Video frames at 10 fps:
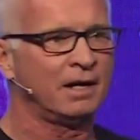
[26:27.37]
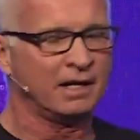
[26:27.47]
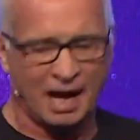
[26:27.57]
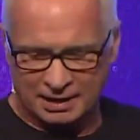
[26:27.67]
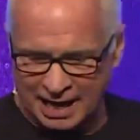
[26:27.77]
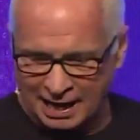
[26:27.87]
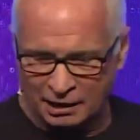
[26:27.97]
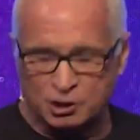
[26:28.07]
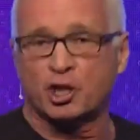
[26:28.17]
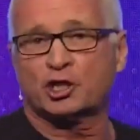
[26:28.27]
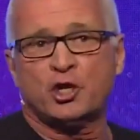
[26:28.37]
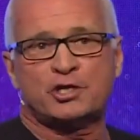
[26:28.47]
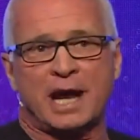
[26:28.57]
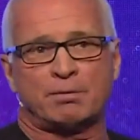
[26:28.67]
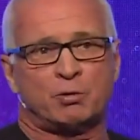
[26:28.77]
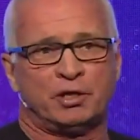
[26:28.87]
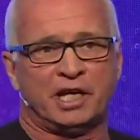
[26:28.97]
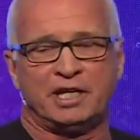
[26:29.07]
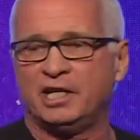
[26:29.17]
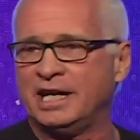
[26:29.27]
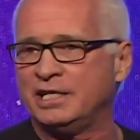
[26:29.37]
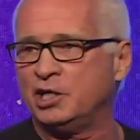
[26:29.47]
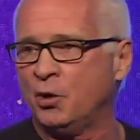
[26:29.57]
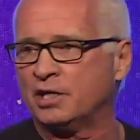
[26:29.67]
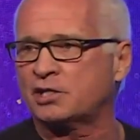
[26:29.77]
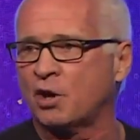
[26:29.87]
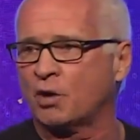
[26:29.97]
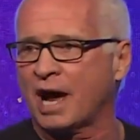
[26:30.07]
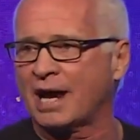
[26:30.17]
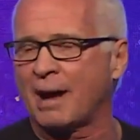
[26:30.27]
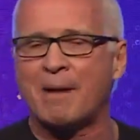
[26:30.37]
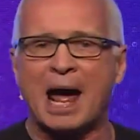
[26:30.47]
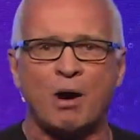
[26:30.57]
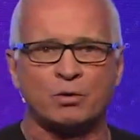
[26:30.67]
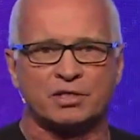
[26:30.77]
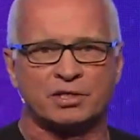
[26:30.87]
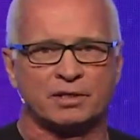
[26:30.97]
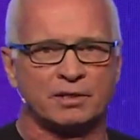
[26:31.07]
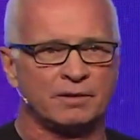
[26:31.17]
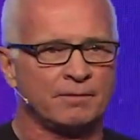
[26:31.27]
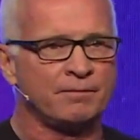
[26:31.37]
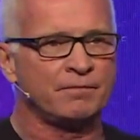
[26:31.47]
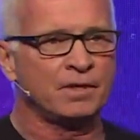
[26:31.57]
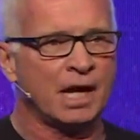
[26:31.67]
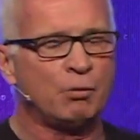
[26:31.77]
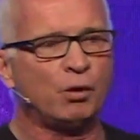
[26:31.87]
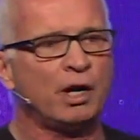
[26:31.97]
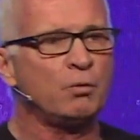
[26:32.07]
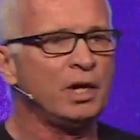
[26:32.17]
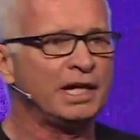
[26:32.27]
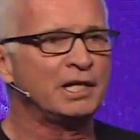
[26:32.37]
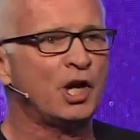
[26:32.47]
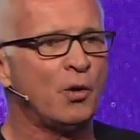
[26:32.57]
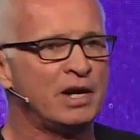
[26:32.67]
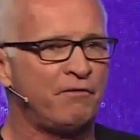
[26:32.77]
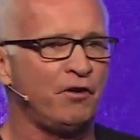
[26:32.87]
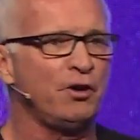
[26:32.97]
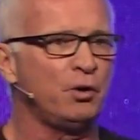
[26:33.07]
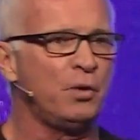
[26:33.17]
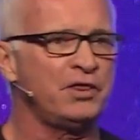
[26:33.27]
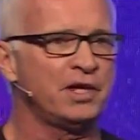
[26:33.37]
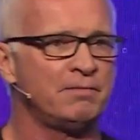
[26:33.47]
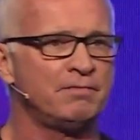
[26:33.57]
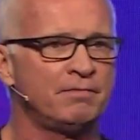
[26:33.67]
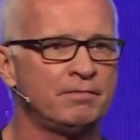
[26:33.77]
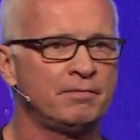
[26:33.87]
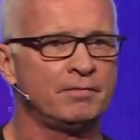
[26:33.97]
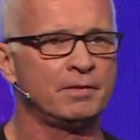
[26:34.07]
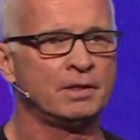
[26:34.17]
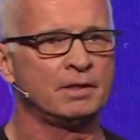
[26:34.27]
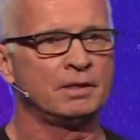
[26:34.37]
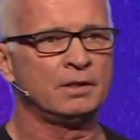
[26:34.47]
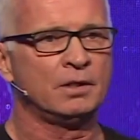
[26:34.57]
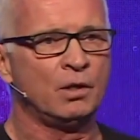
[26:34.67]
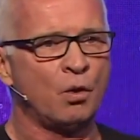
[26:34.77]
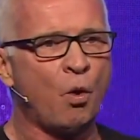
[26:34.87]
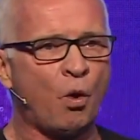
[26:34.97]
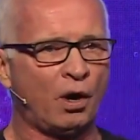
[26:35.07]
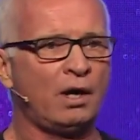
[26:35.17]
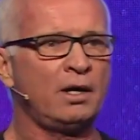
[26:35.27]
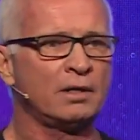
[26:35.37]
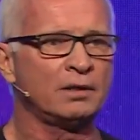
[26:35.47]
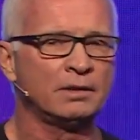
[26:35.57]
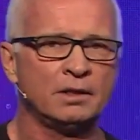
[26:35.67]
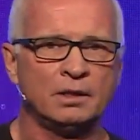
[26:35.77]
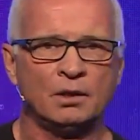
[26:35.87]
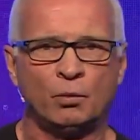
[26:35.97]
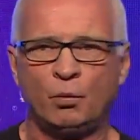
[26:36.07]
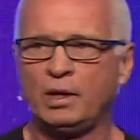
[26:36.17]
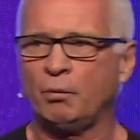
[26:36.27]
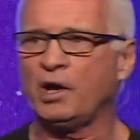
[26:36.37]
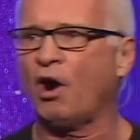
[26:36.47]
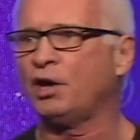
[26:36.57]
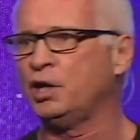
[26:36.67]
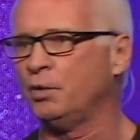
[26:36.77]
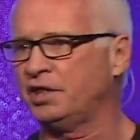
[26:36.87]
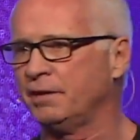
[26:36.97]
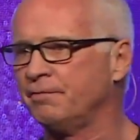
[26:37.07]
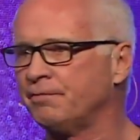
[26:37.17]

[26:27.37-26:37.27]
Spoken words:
God, I took two steps with you and you didn't do it, so God, I'm out. And we're unwilling to go any further with him. Or we argue with him.